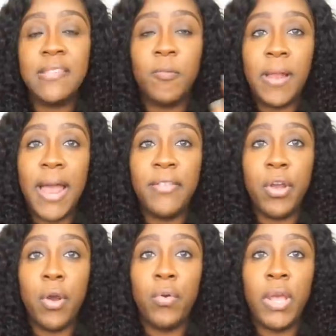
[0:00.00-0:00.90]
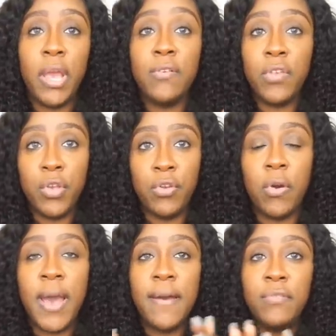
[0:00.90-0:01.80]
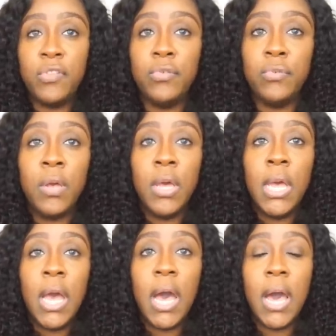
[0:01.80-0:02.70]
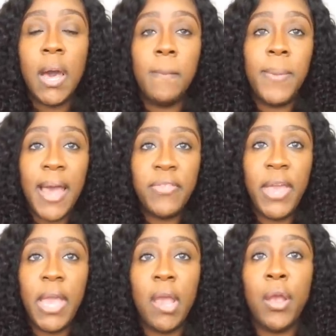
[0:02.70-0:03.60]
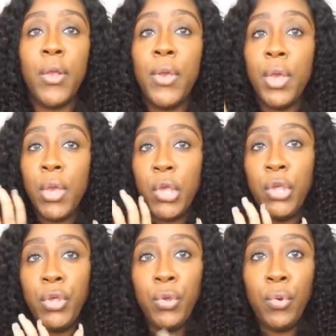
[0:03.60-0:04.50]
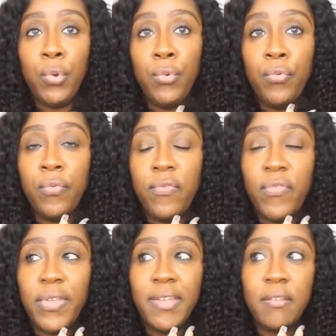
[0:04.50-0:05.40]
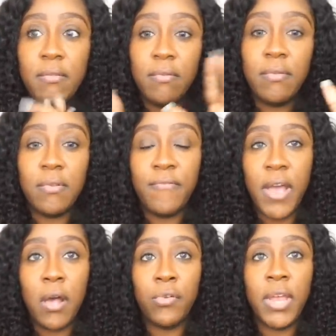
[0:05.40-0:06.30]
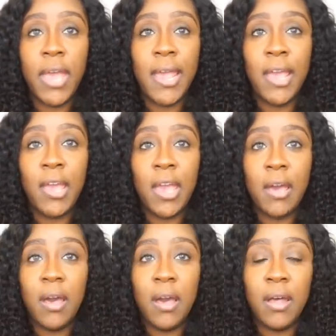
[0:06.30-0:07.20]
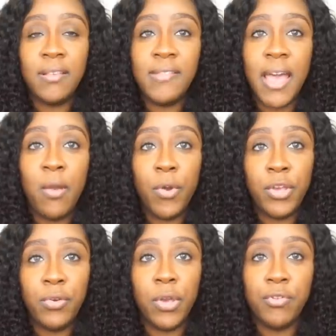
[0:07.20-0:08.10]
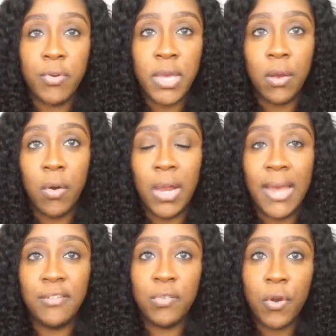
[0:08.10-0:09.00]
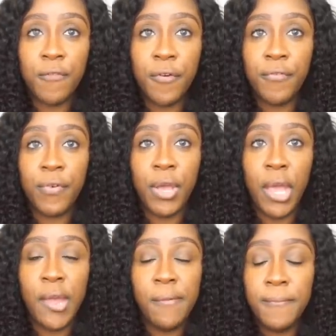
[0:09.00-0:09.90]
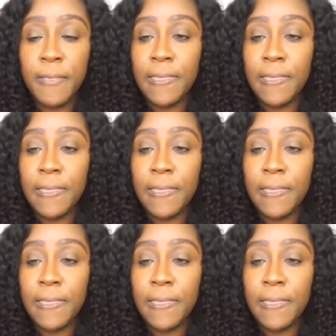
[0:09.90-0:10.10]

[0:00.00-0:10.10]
supply their own hair, so you don't have to buy the hair. You found a site where you can create your online store for free.